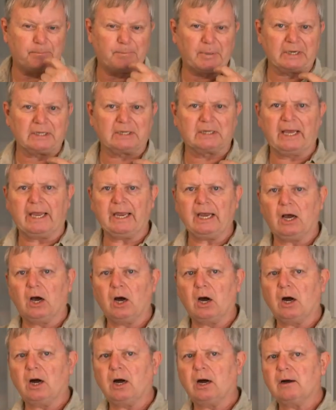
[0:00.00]
But they
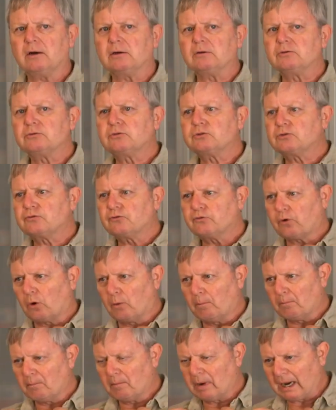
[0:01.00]
are,
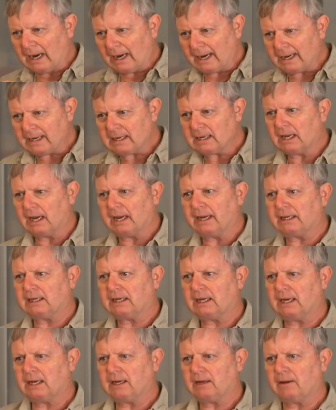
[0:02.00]
for my
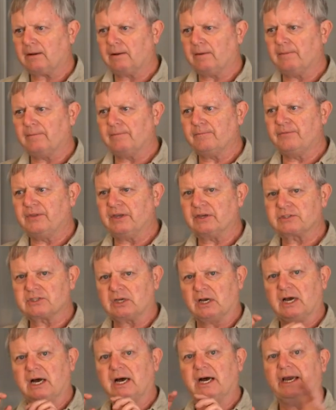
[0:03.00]
liking, there's
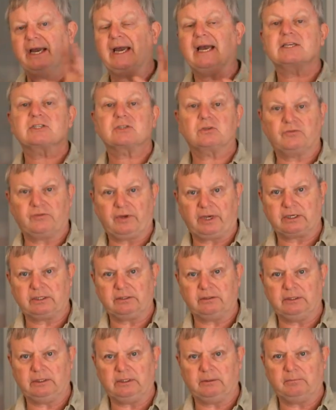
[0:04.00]
a high hassle
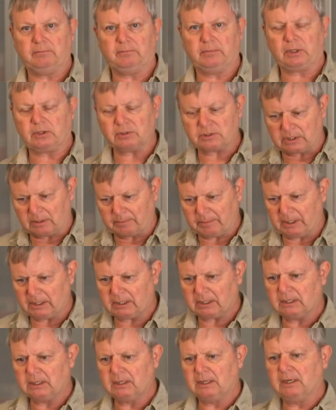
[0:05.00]
factor in them because they're
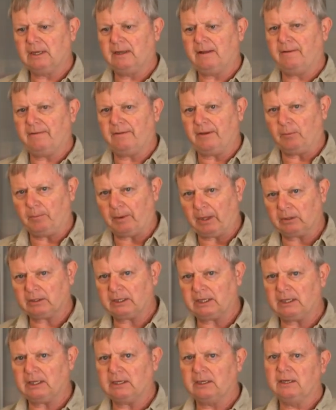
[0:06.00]
big, they're
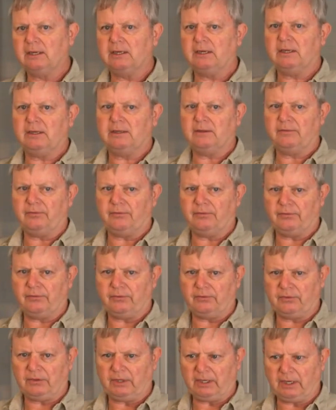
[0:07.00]
bulky,
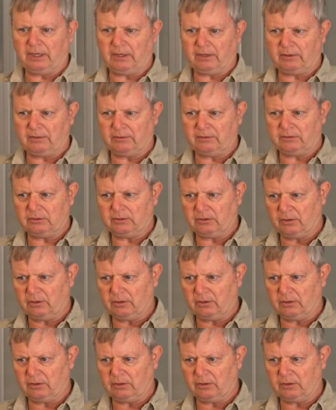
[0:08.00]
they're